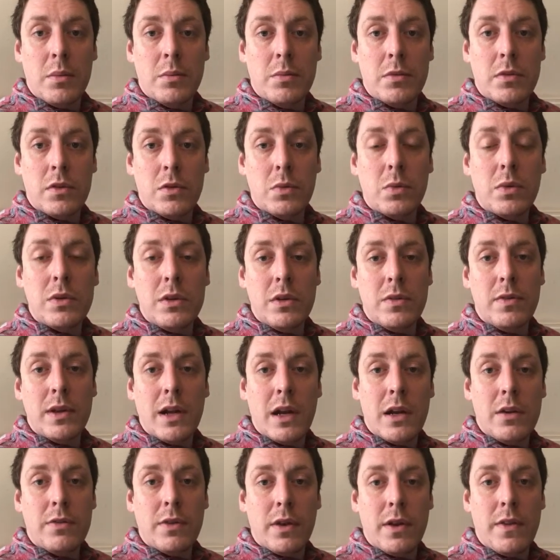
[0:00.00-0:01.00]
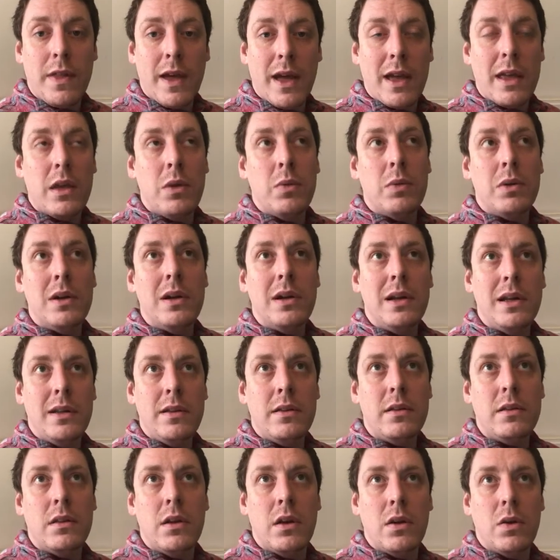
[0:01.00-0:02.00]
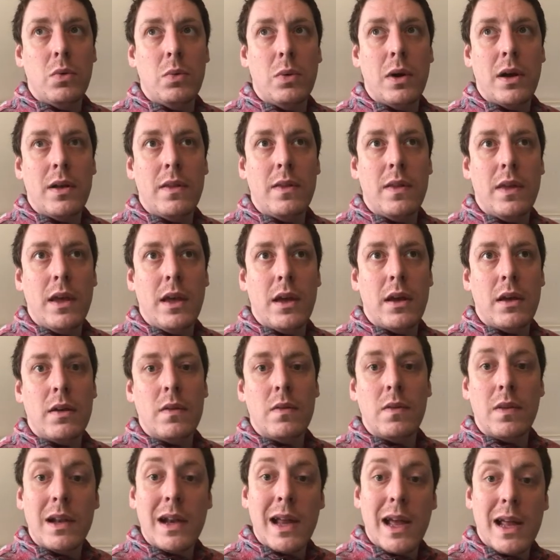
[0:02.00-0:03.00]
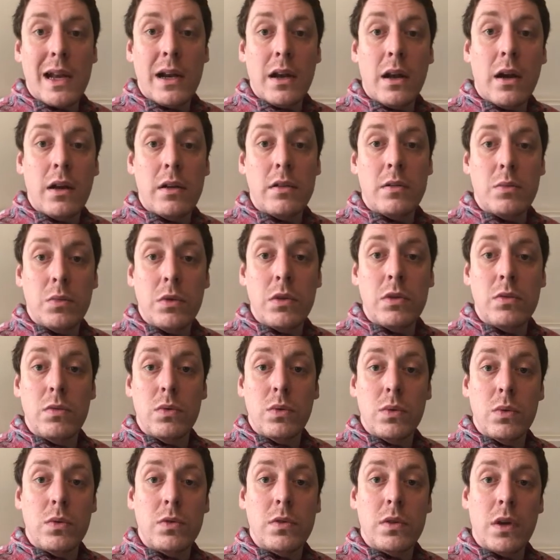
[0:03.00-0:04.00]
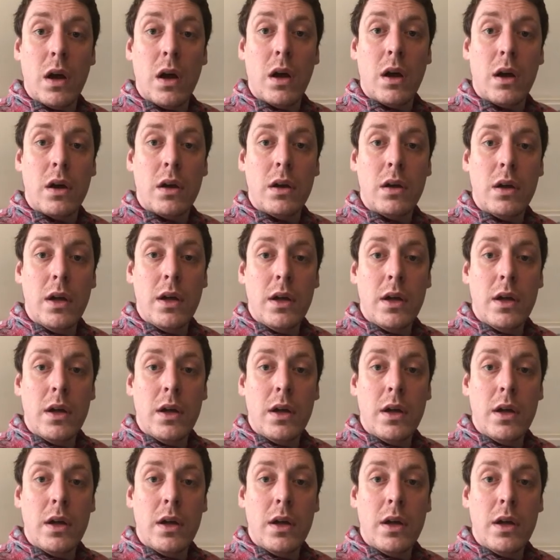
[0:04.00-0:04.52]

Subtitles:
So once you've identified that, you at least know where the land lies and what the rules are,